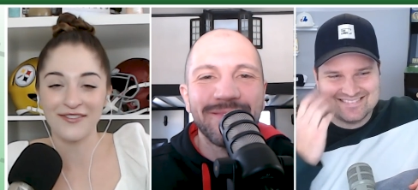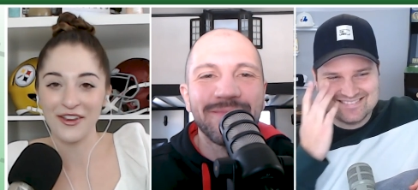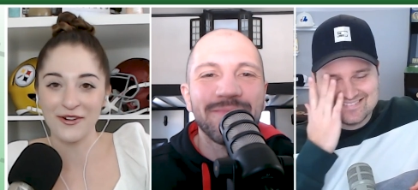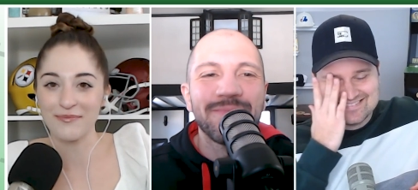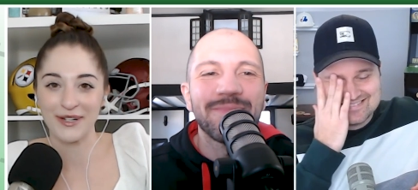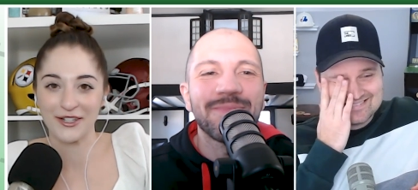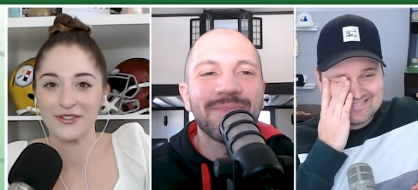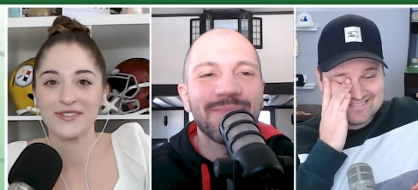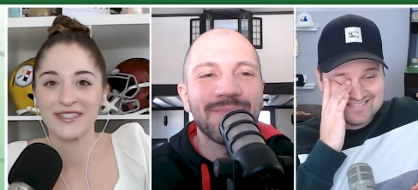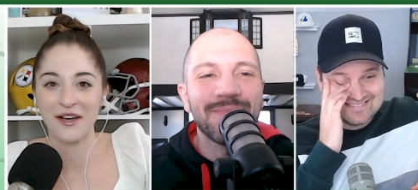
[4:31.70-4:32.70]
Speaker 1: other big
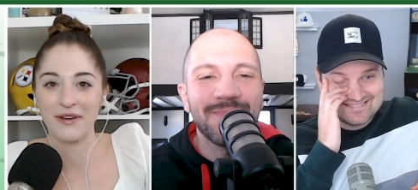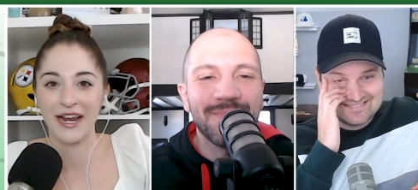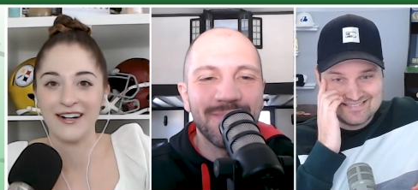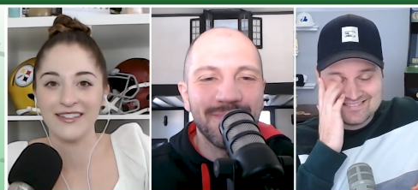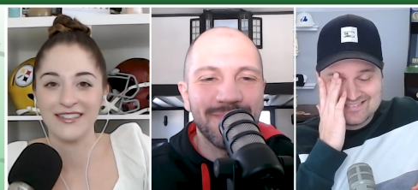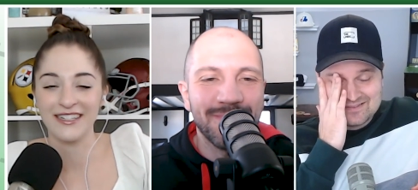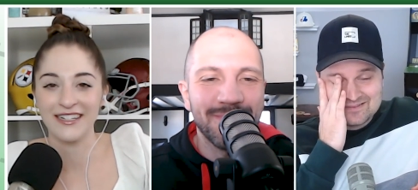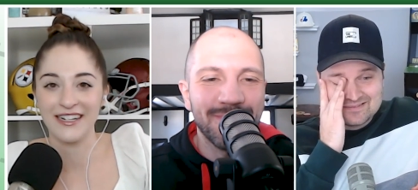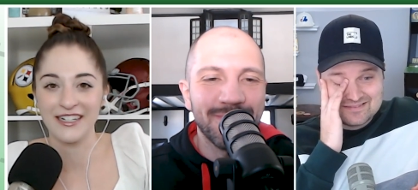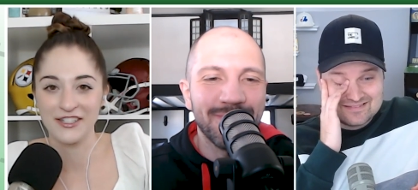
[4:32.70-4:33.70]
news coming out
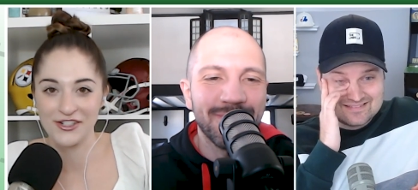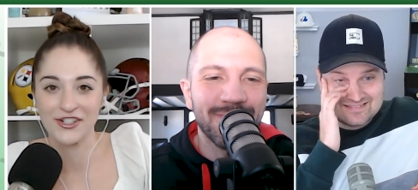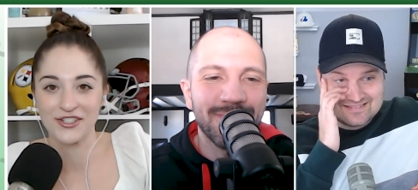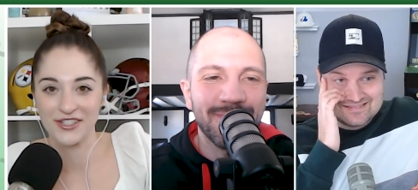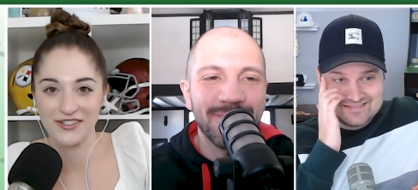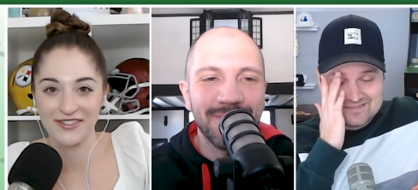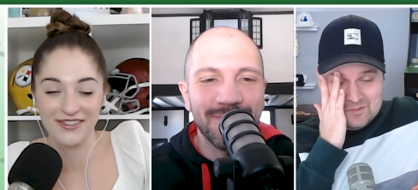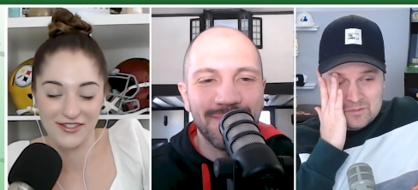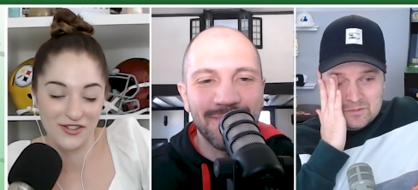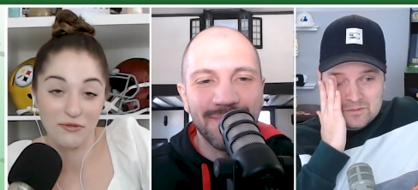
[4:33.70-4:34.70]
in addition to the,
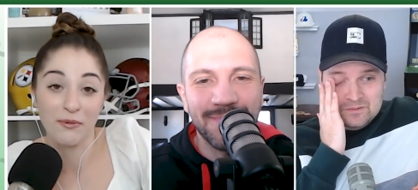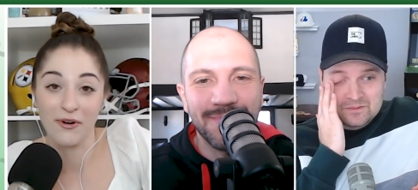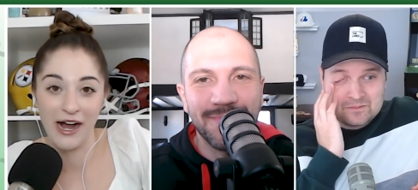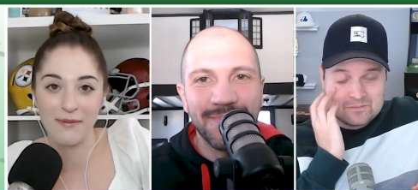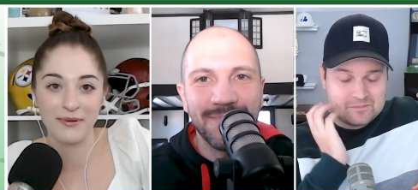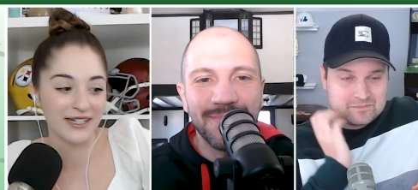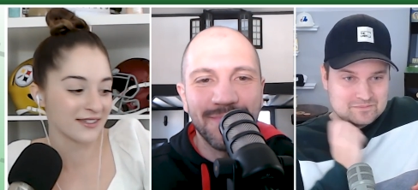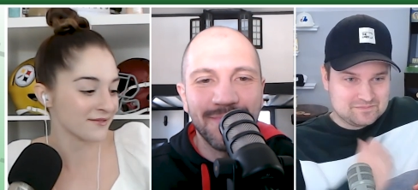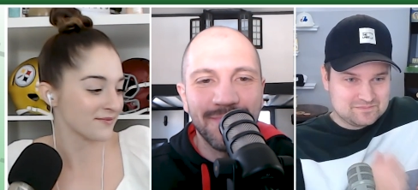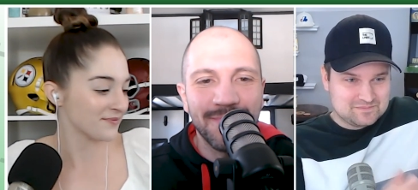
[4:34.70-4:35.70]
the Super Bowl happening.
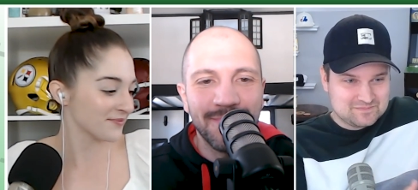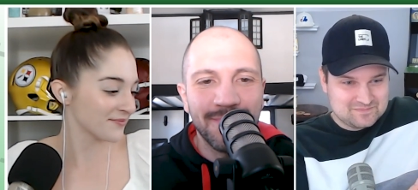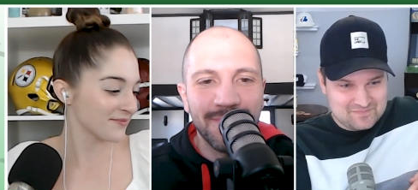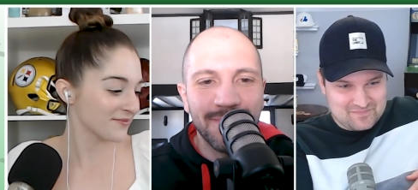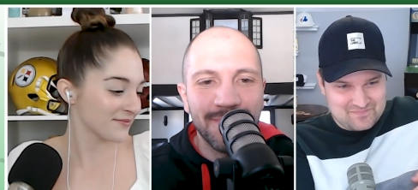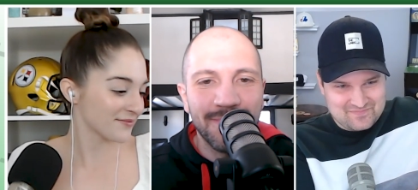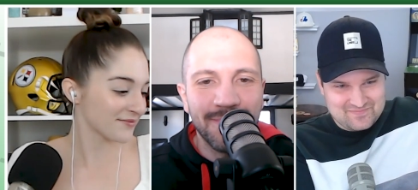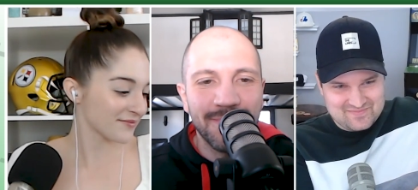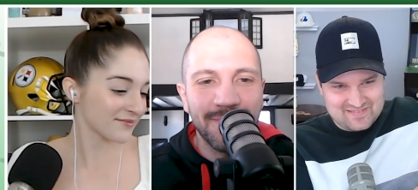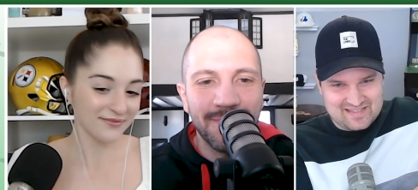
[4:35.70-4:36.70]

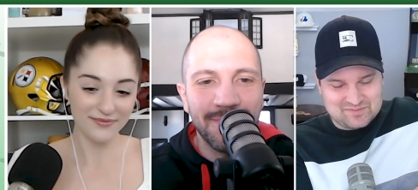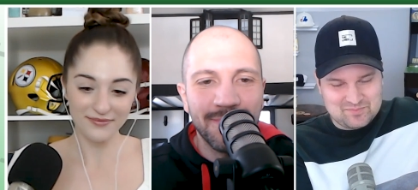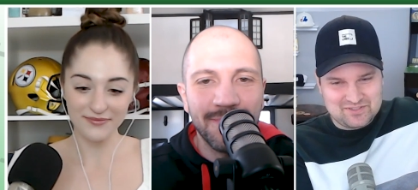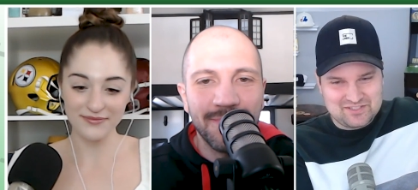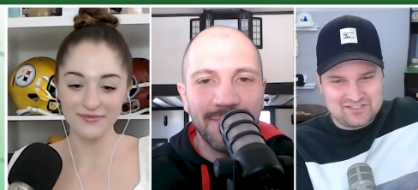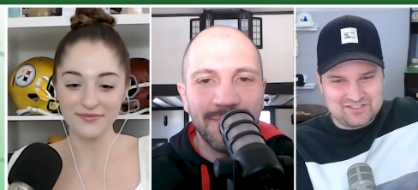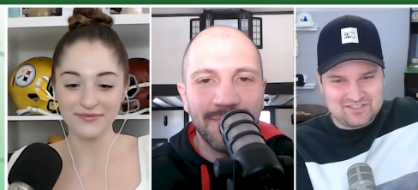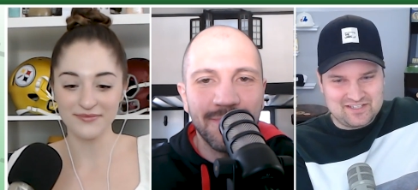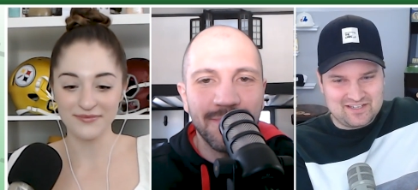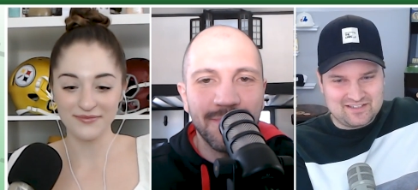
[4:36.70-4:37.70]
Speaker 2: That's pretty good.
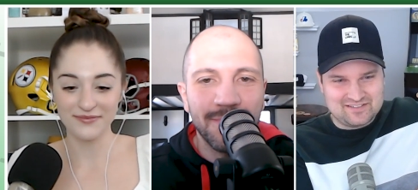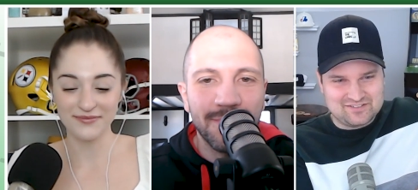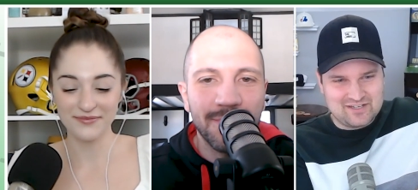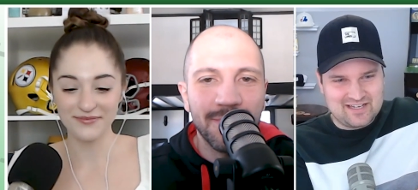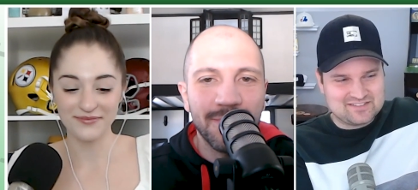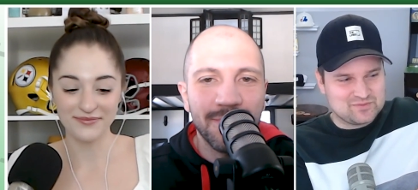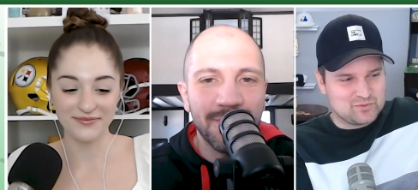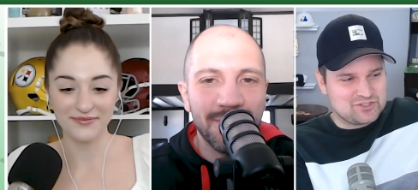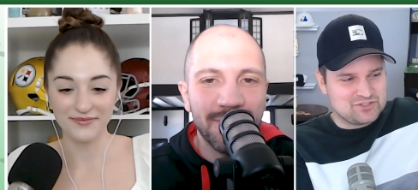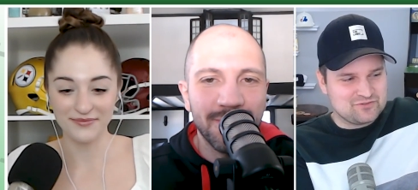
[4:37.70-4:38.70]
Yeah. Do you guys
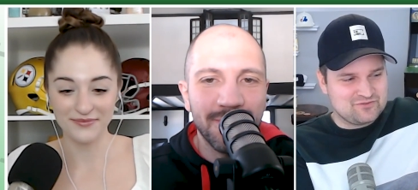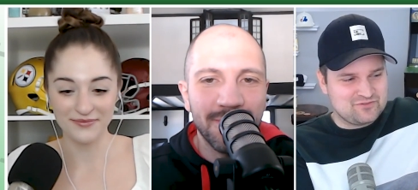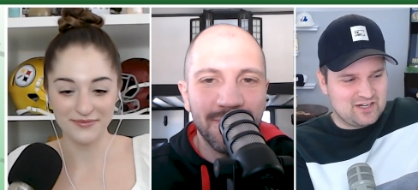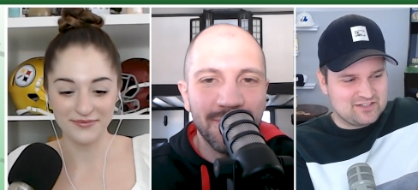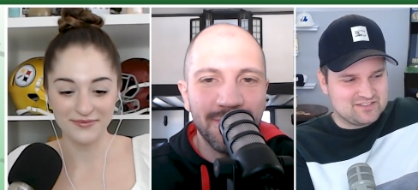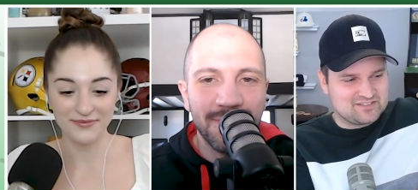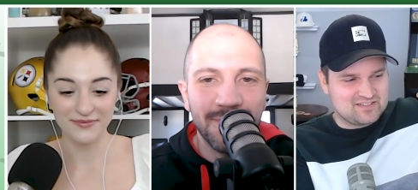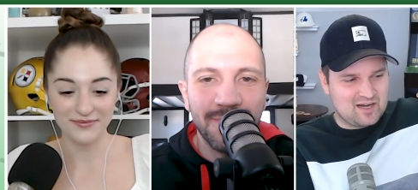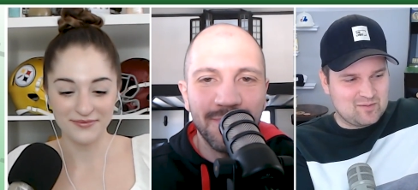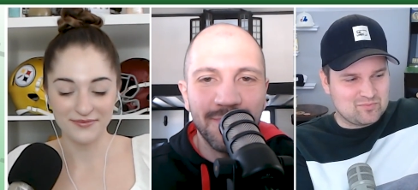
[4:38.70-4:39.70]
what's your fondest
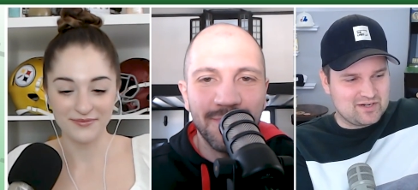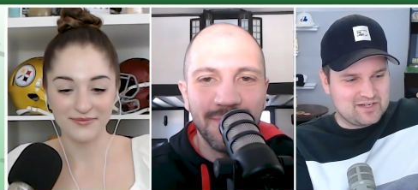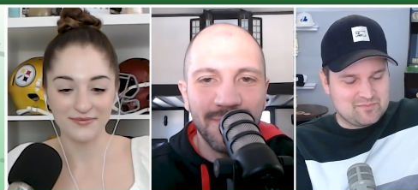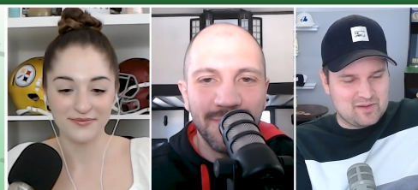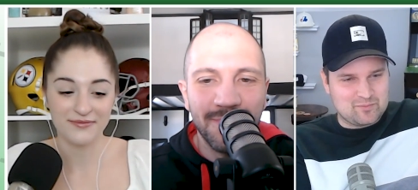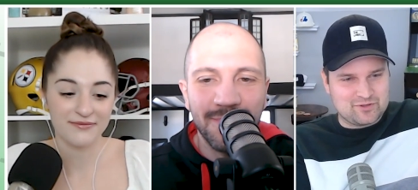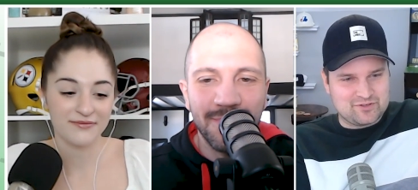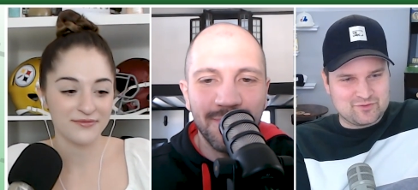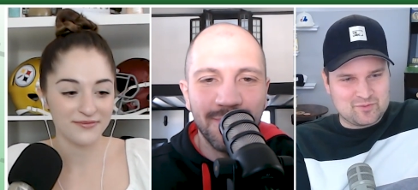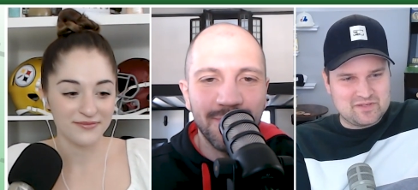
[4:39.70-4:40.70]
Tom Brady memory?
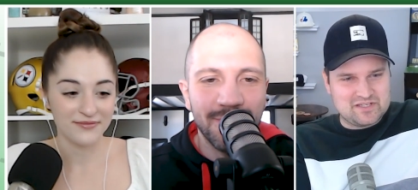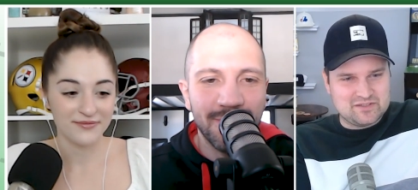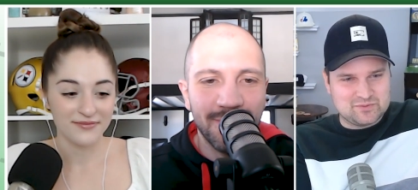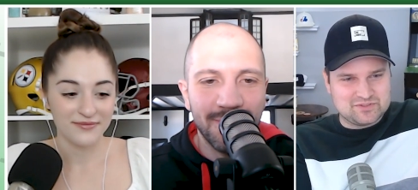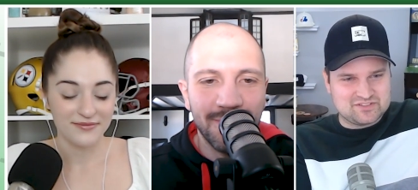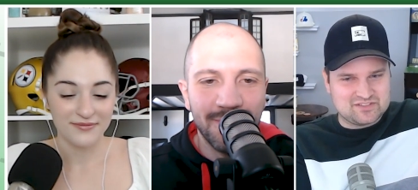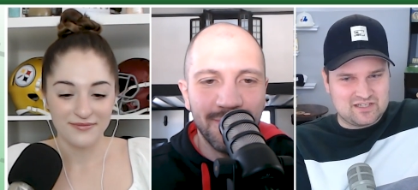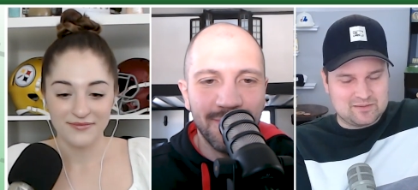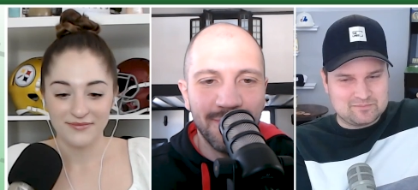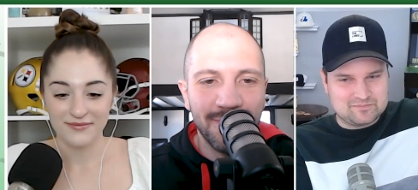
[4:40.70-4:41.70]
For me it was
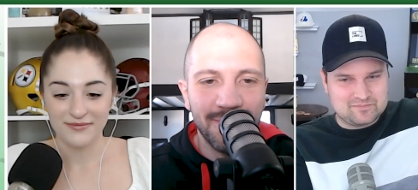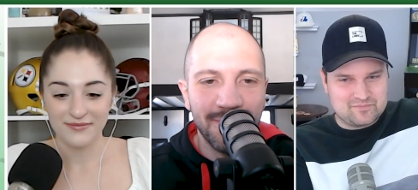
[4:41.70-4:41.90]
um